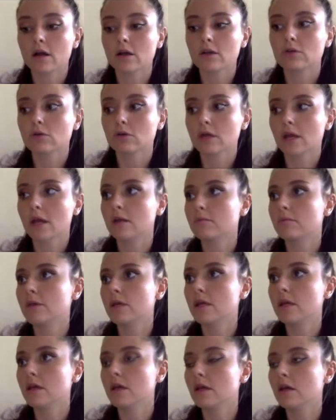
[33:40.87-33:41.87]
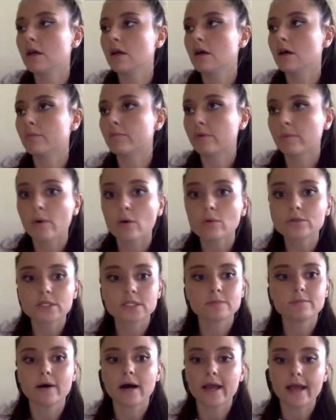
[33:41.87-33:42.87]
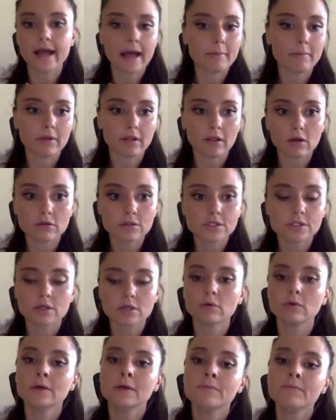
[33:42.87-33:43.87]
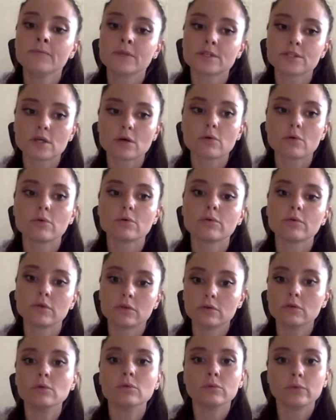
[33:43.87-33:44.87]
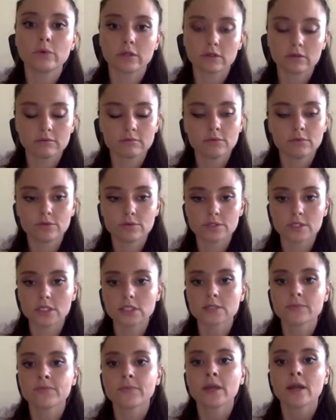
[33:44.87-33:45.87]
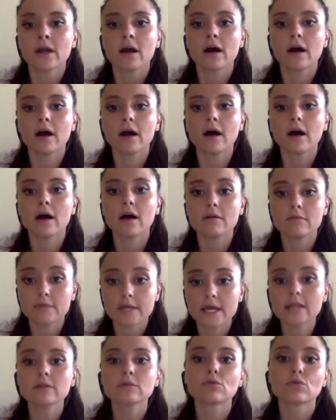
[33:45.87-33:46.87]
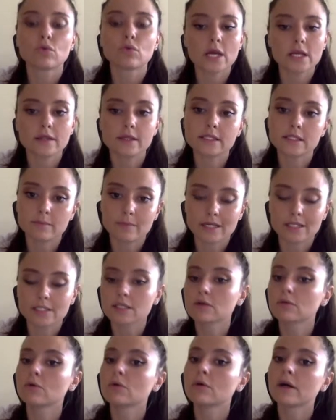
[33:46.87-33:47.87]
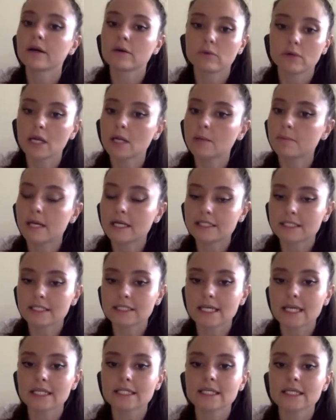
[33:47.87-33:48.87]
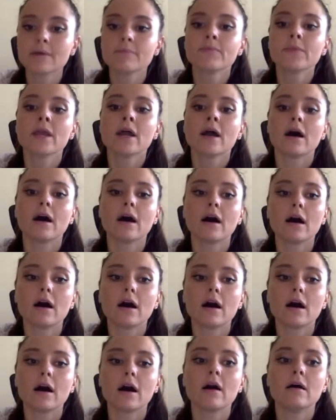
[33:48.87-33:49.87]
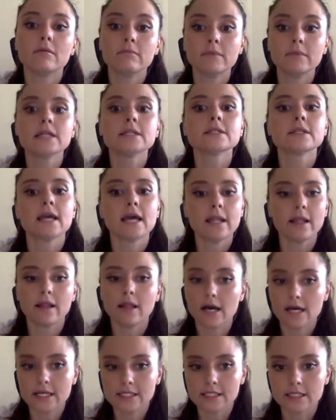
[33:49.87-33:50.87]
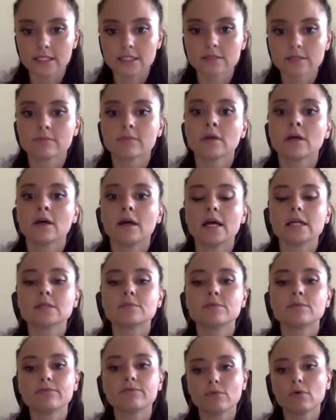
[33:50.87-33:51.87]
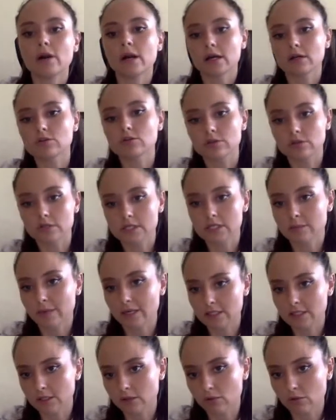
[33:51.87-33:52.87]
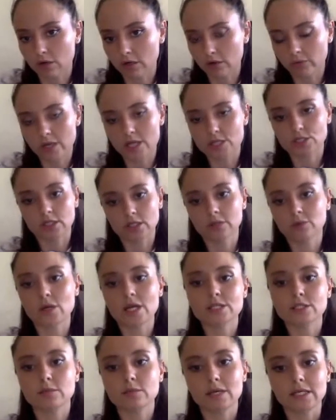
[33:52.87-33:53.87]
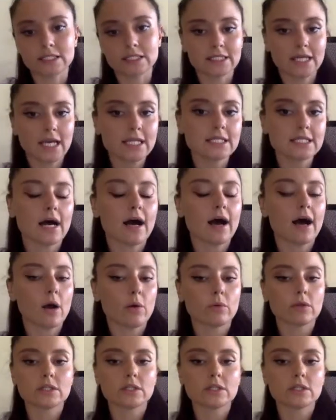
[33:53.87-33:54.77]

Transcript: you can be promoted by Apple also, so you will use it. Then create the semantic core, create metadata, and analyze it. And before actually semantic core creation, creating metadata, I will